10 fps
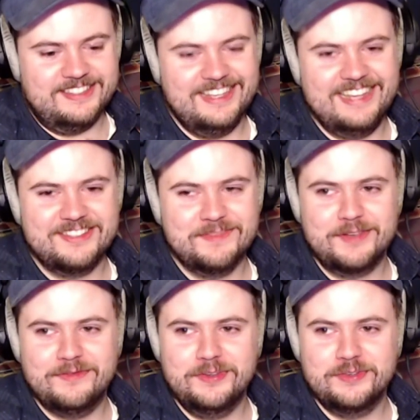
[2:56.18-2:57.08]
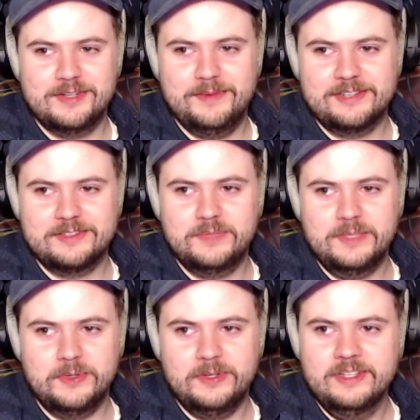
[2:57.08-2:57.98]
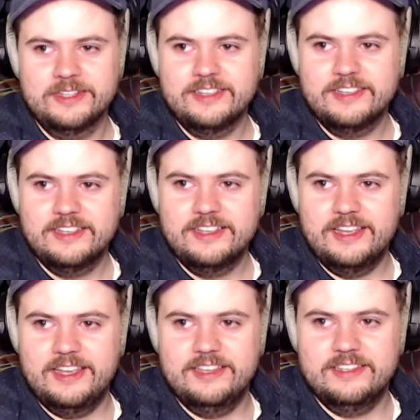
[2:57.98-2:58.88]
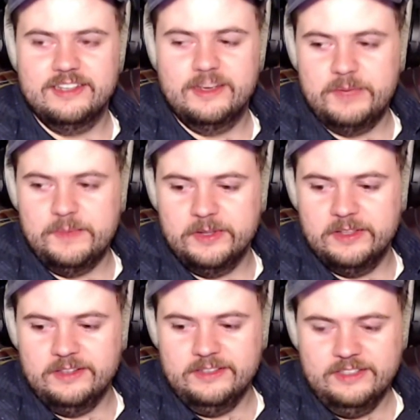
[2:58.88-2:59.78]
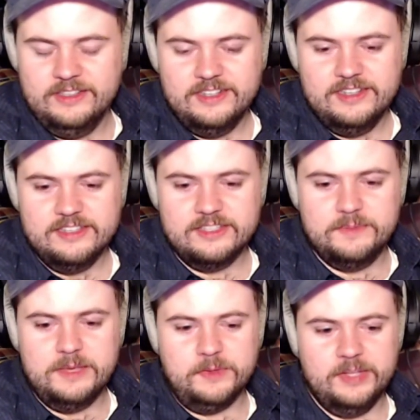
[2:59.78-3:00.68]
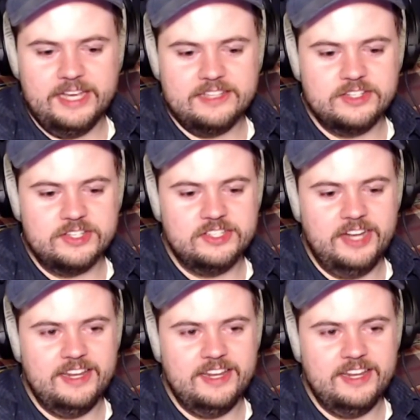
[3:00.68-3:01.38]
and some confusion among some people. And some people like to just cite